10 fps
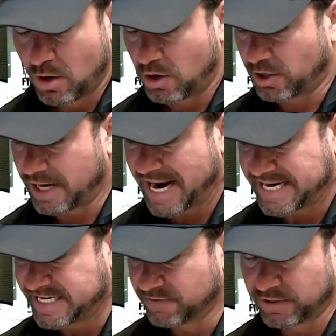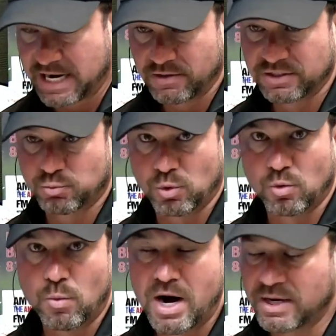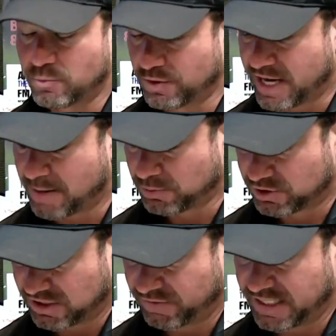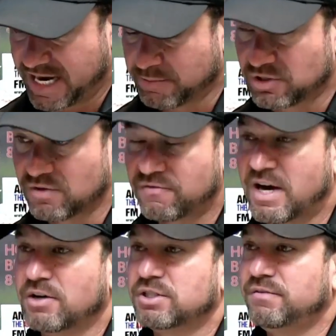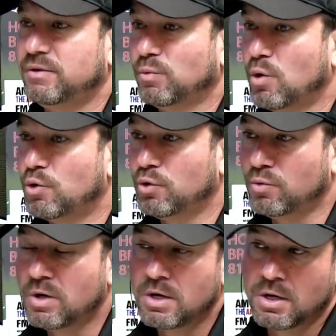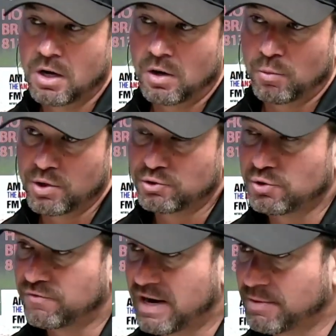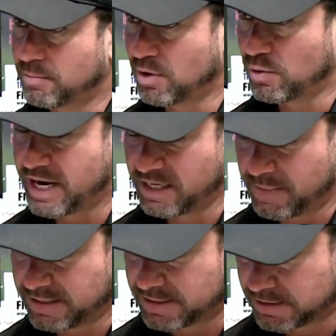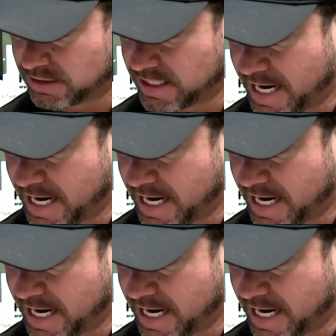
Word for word: on our 80 different outlets worldwide with Apple TV, Amazon Fire TV, Roku, uh, 1025 The Bone, AM860